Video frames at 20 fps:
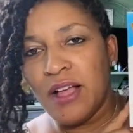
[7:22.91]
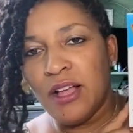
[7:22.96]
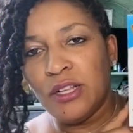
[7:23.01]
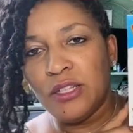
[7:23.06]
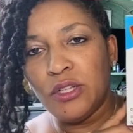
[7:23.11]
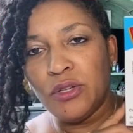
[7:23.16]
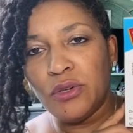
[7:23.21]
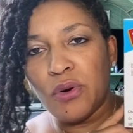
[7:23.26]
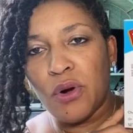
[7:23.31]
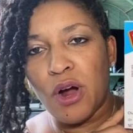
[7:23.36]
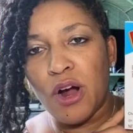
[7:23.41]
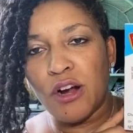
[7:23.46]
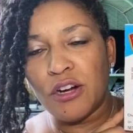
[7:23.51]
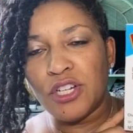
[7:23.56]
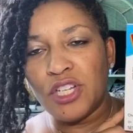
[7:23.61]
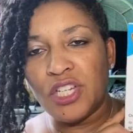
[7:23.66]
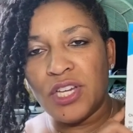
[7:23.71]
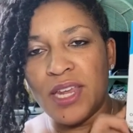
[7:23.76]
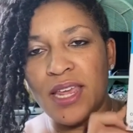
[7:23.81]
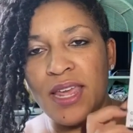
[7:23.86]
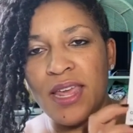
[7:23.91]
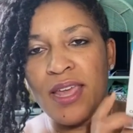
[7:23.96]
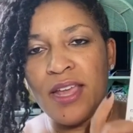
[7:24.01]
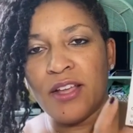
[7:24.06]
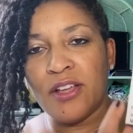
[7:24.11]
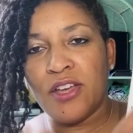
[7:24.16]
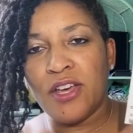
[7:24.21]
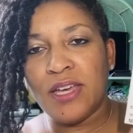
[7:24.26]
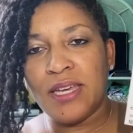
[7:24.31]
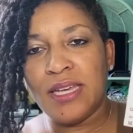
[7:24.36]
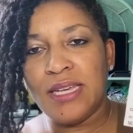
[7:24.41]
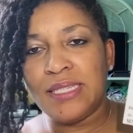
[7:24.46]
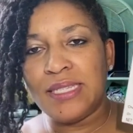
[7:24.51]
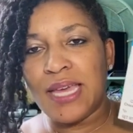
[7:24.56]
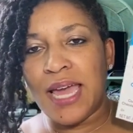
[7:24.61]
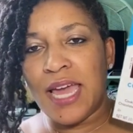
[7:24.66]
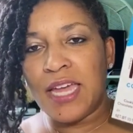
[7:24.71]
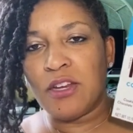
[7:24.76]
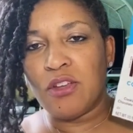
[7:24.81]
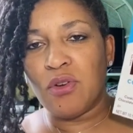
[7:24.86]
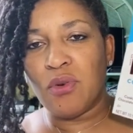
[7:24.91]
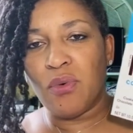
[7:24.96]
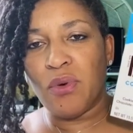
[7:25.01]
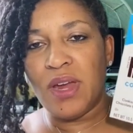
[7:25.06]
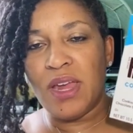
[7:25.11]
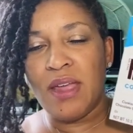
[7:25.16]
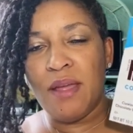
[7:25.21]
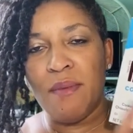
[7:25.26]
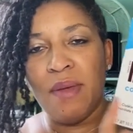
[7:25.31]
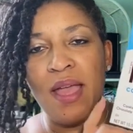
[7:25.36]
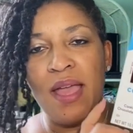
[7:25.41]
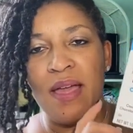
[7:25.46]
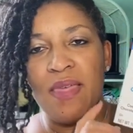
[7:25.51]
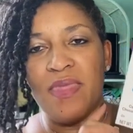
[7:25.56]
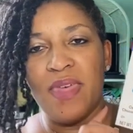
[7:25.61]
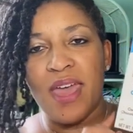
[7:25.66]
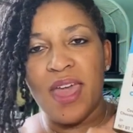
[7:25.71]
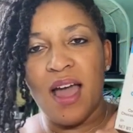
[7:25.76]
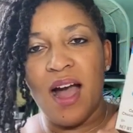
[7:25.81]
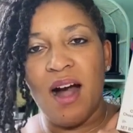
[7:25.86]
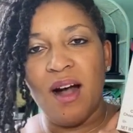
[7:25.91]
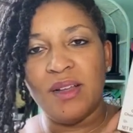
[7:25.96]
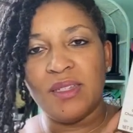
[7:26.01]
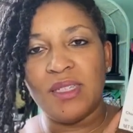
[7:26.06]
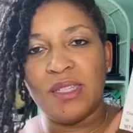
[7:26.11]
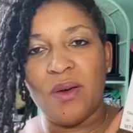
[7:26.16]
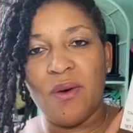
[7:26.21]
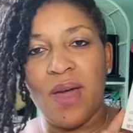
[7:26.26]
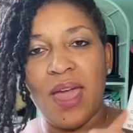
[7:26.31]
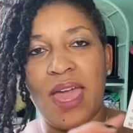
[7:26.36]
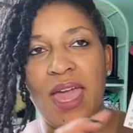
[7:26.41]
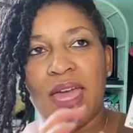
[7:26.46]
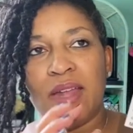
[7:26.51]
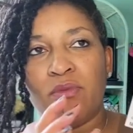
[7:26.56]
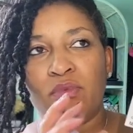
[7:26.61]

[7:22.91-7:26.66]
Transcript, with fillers: Little Hershey cookies and cream. They also had